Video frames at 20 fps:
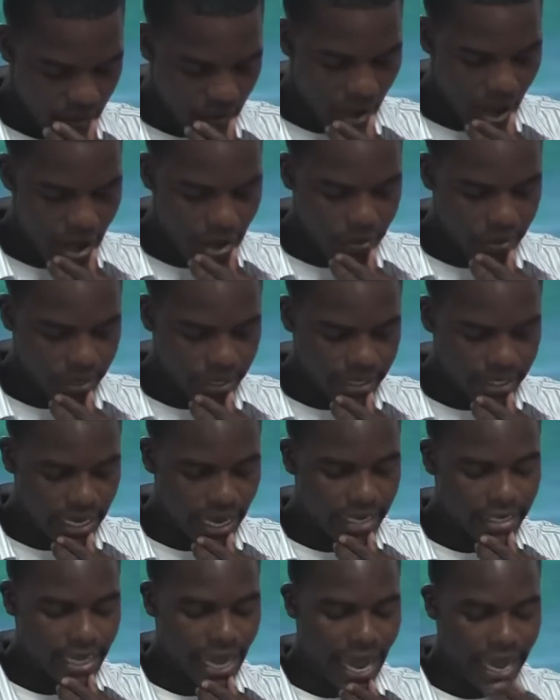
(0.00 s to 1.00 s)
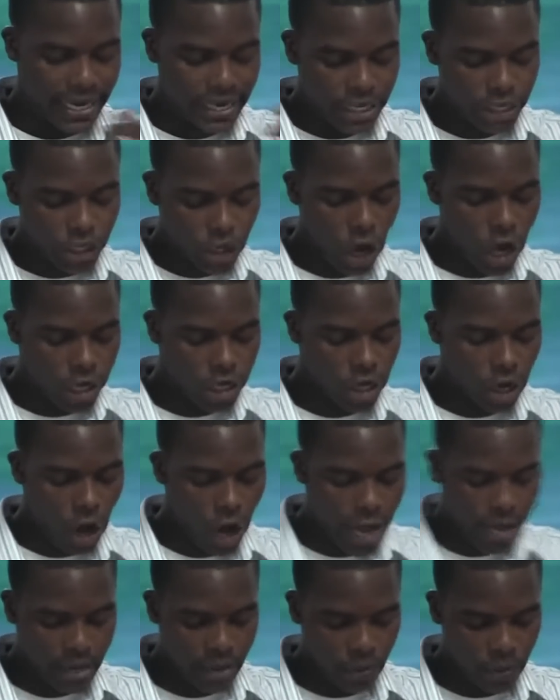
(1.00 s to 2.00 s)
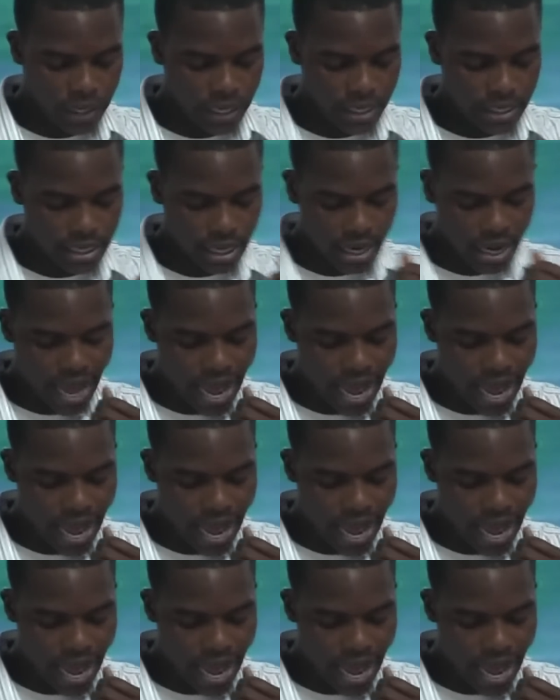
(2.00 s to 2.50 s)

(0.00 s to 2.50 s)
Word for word: Wow. It says, and he sought God. And what does the